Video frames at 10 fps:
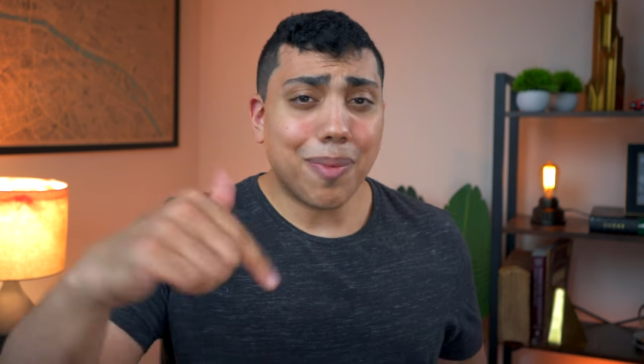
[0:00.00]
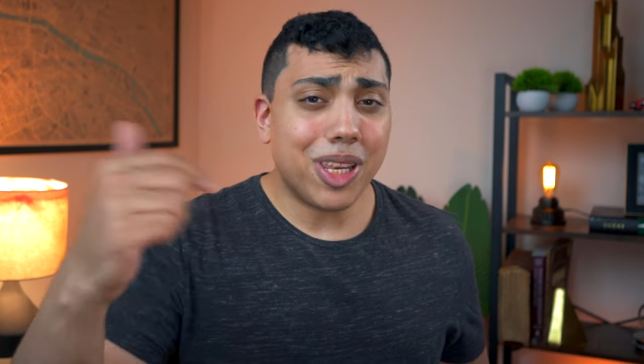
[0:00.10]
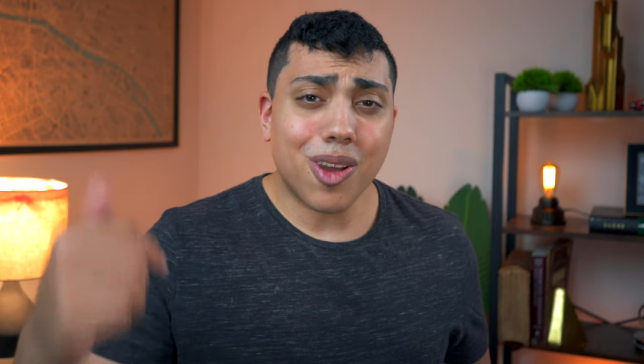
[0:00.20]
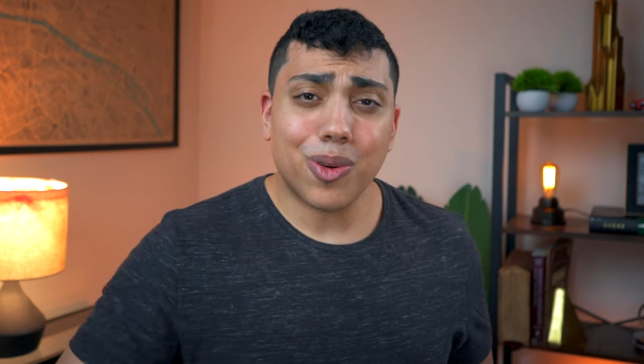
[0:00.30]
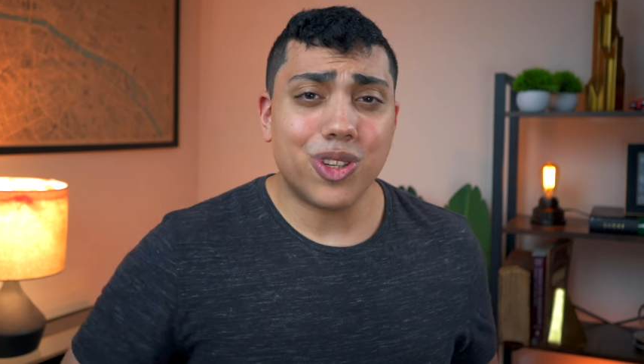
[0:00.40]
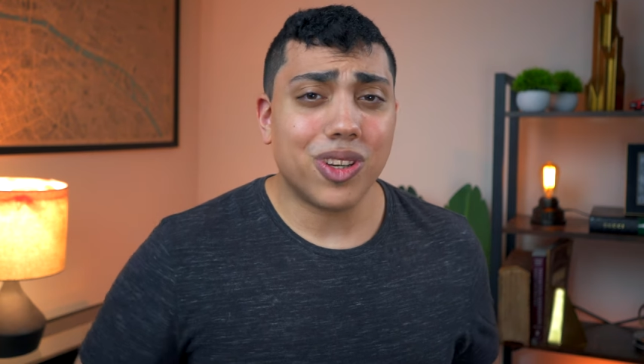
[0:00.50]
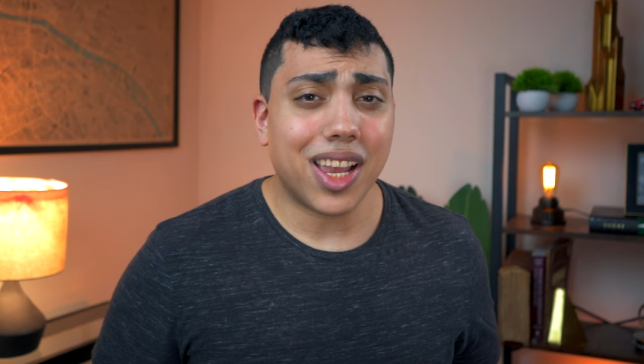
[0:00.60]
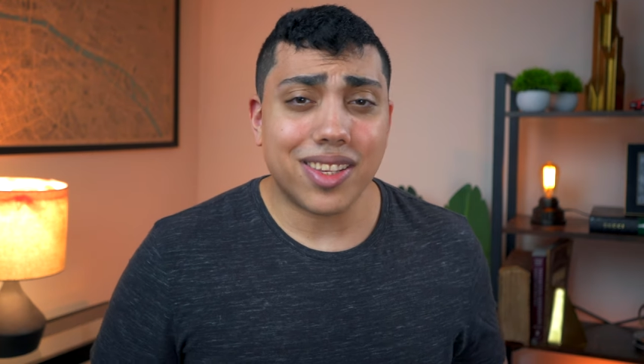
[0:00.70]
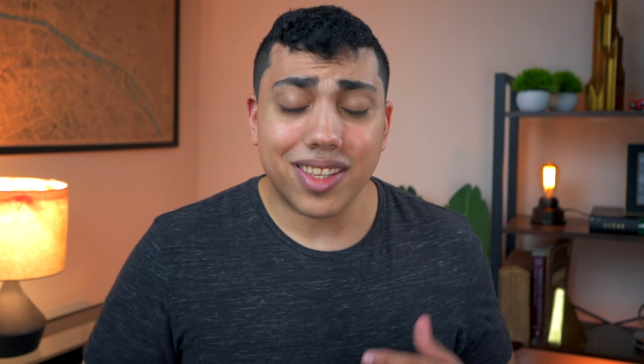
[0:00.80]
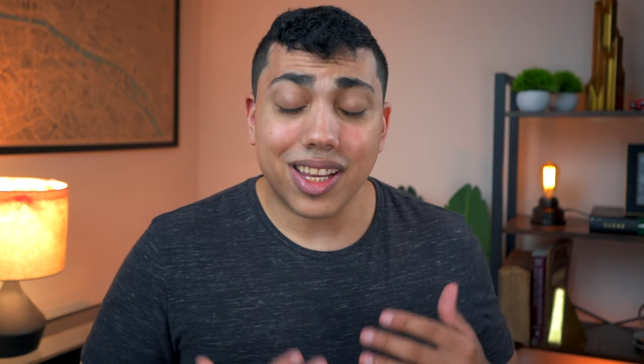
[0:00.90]
Let me know what you
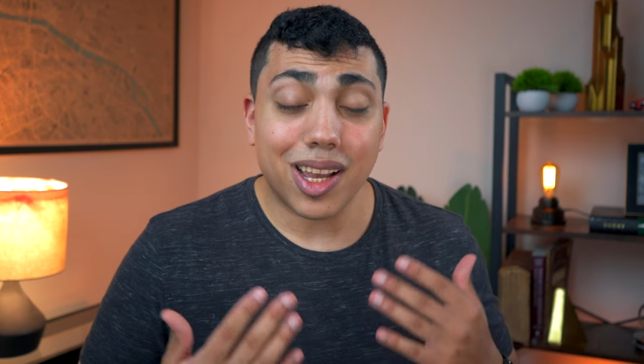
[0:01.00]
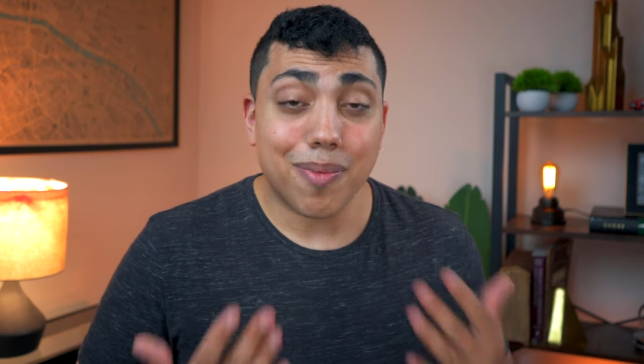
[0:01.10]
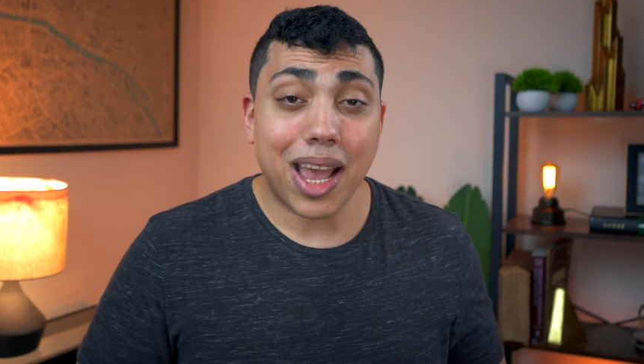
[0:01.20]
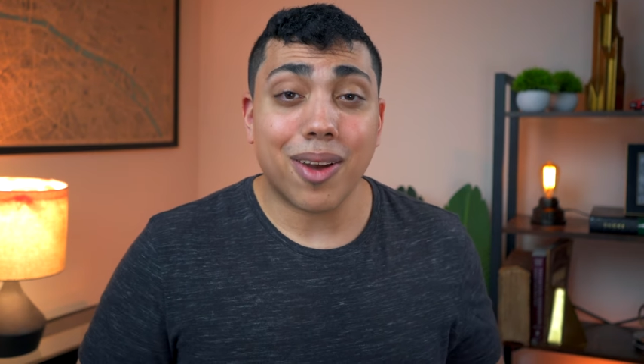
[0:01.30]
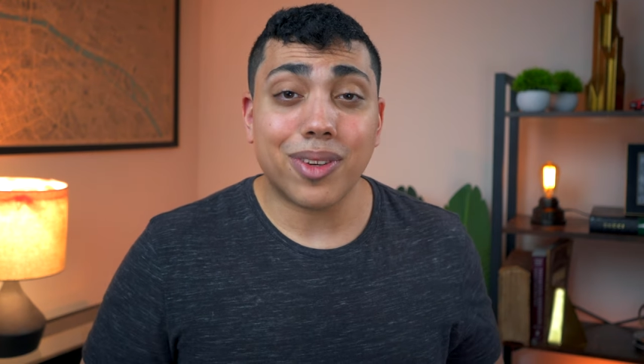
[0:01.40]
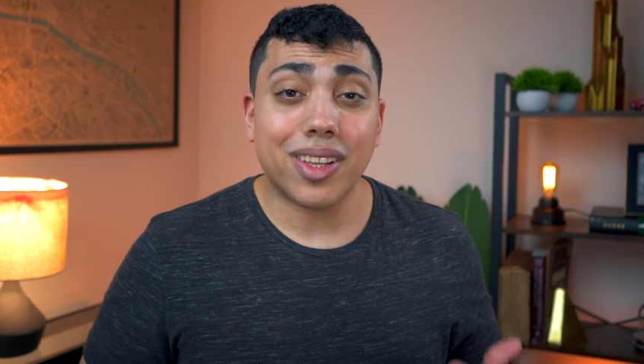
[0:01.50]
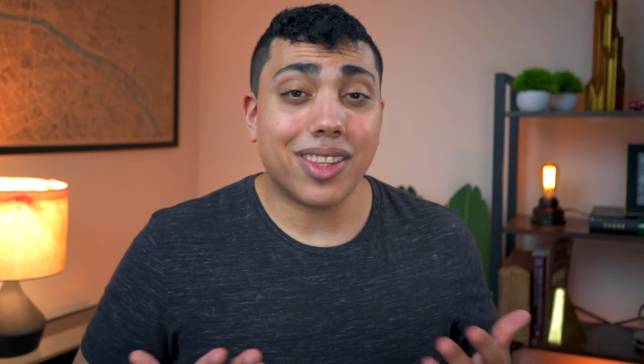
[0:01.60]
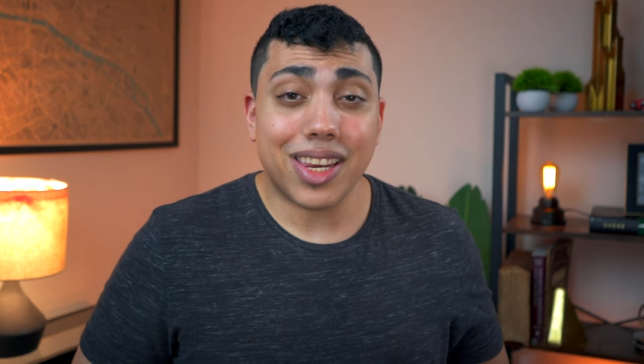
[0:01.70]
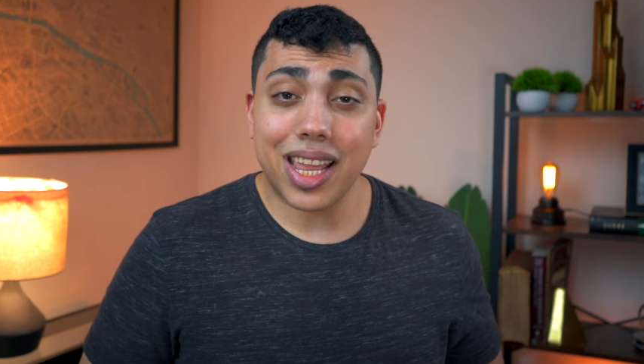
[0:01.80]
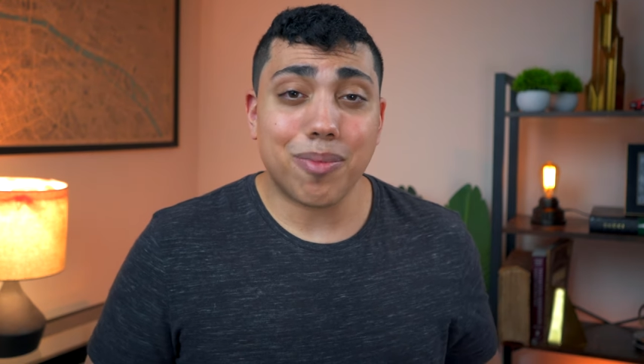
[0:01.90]
guys think about
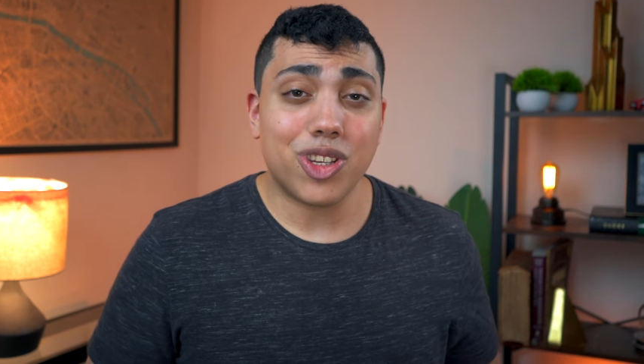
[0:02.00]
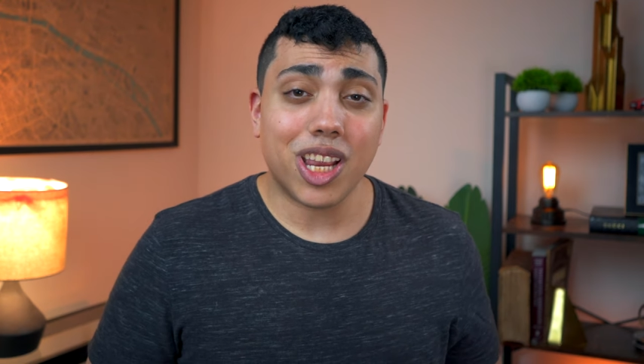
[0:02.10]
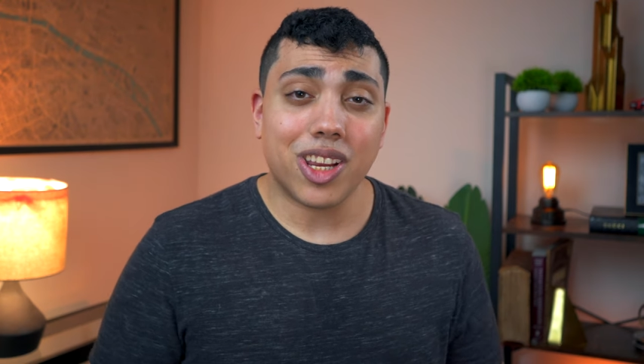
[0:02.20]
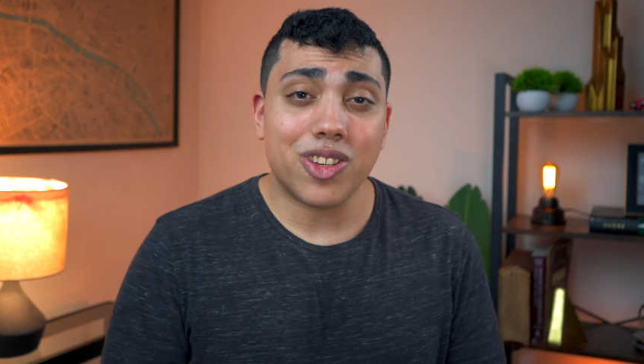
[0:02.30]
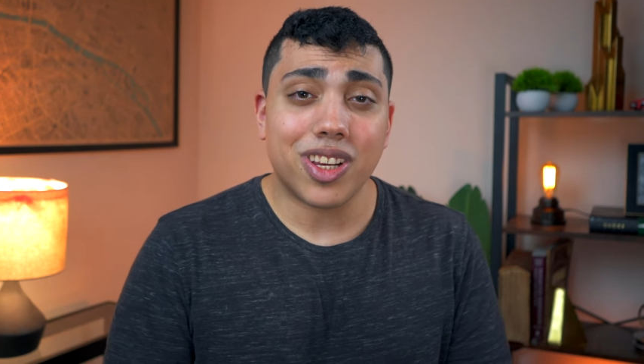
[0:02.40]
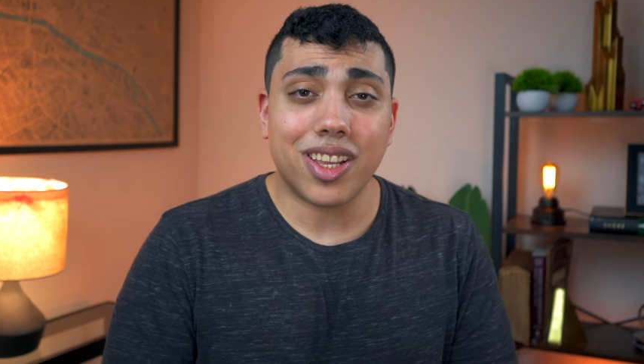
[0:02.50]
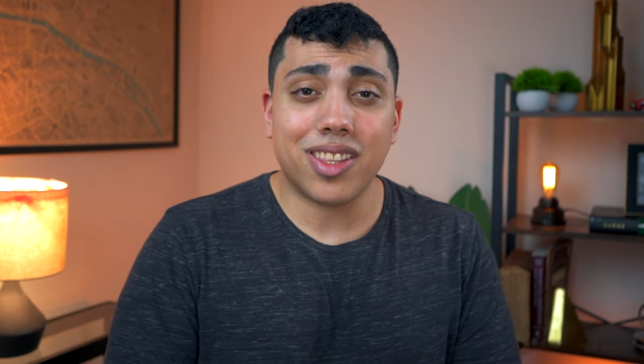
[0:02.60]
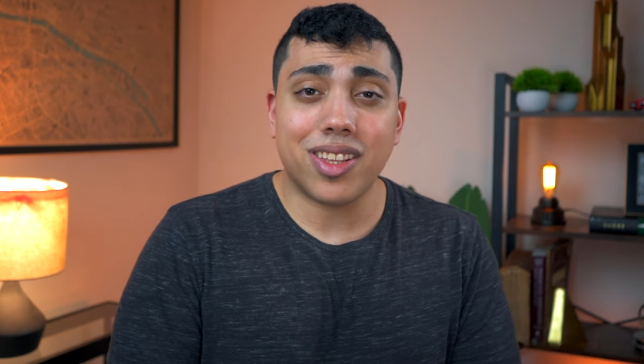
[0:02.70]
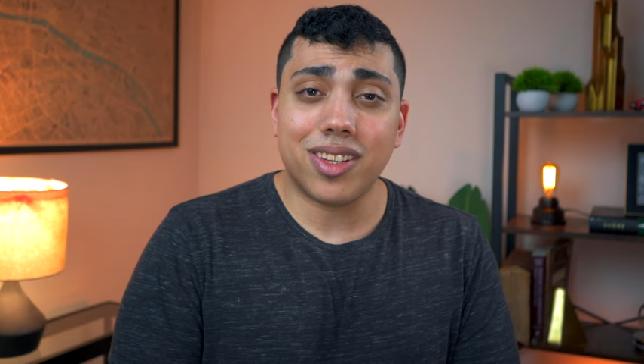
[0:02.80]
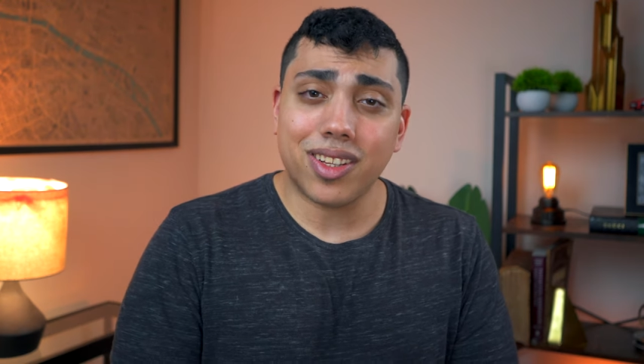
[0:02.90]
the name change
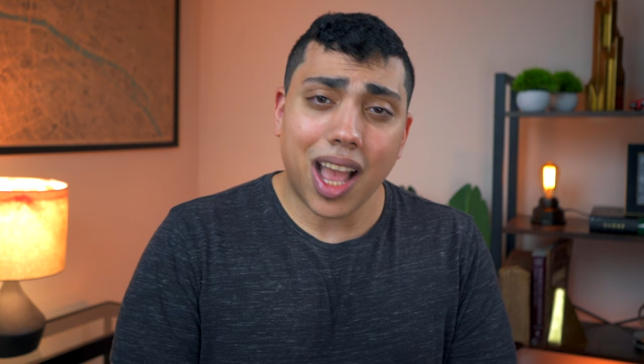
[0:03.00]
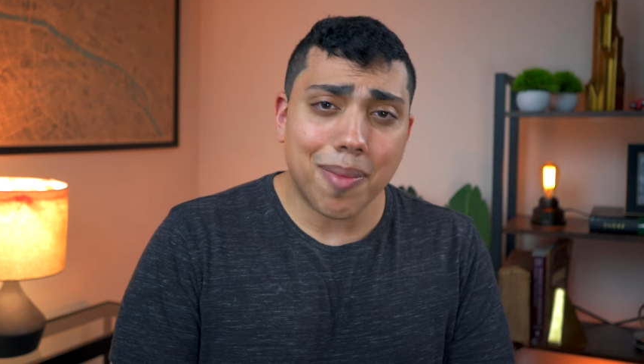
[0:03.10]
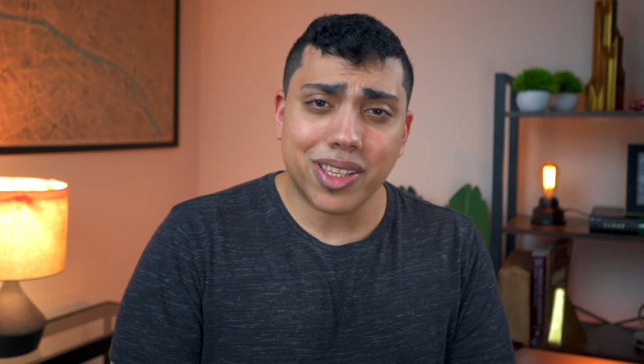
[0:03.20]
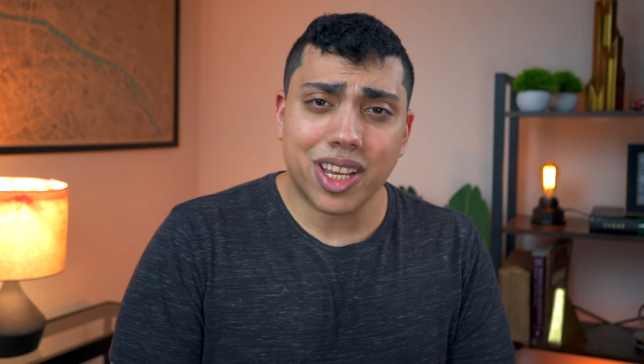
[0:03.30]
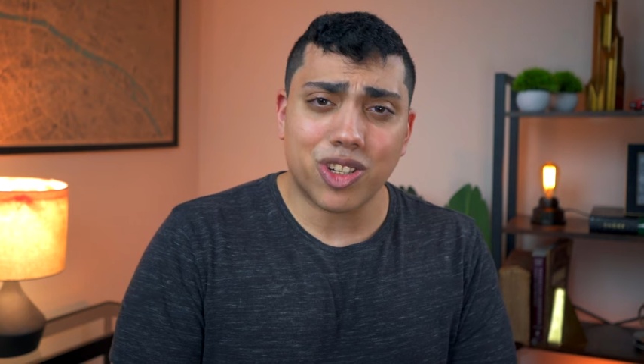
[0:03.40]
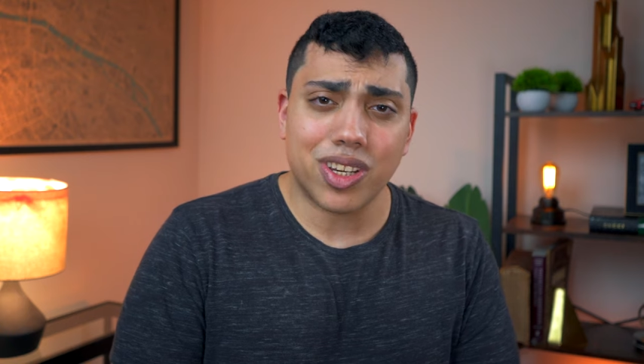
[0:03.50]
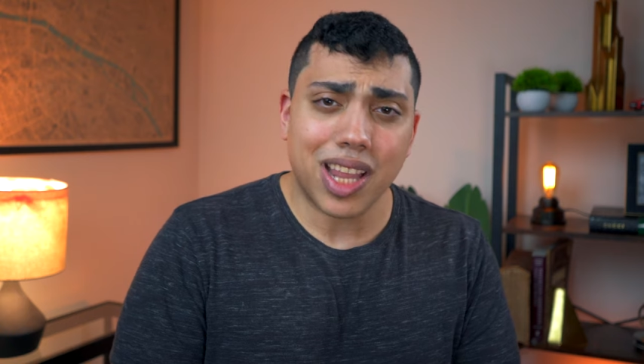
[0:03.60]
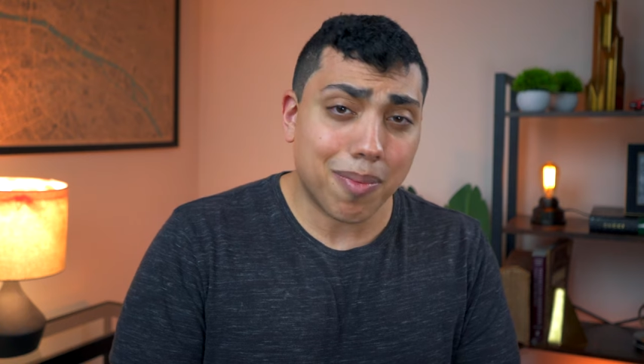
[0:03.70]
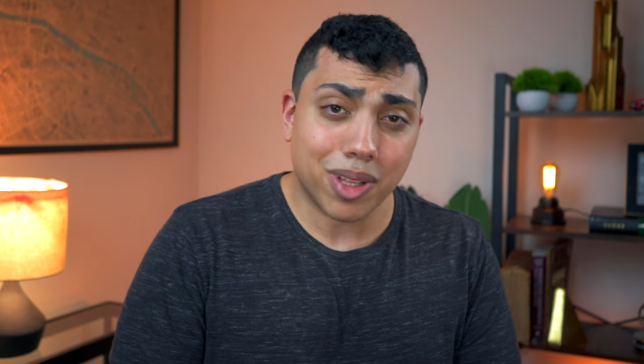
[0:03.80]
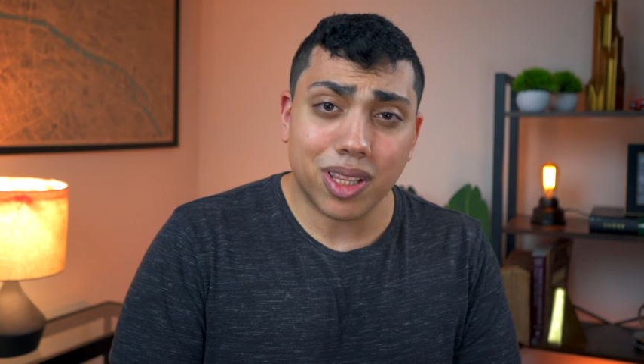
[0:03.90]
in the comment section
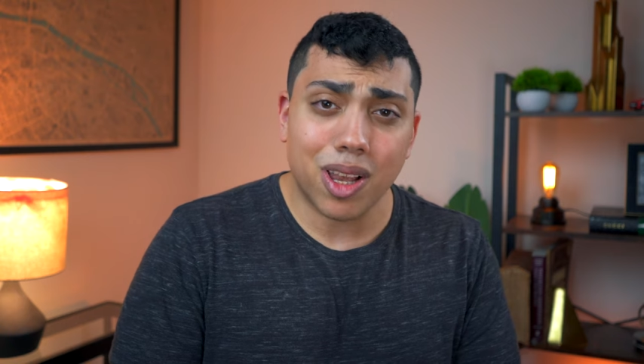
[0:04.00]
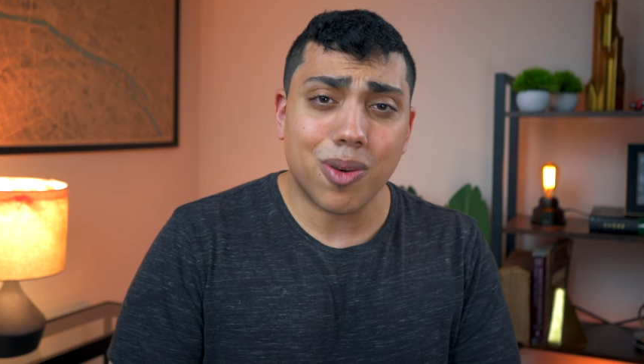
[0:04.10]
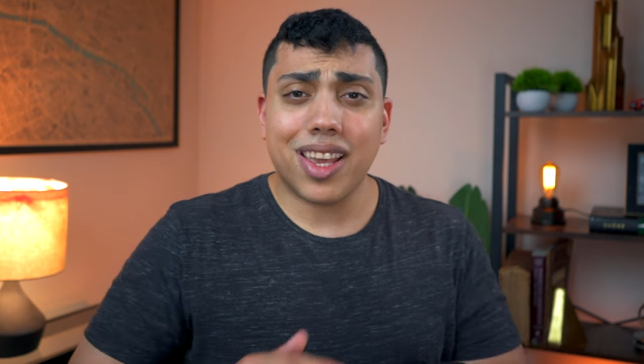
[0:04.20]
down below.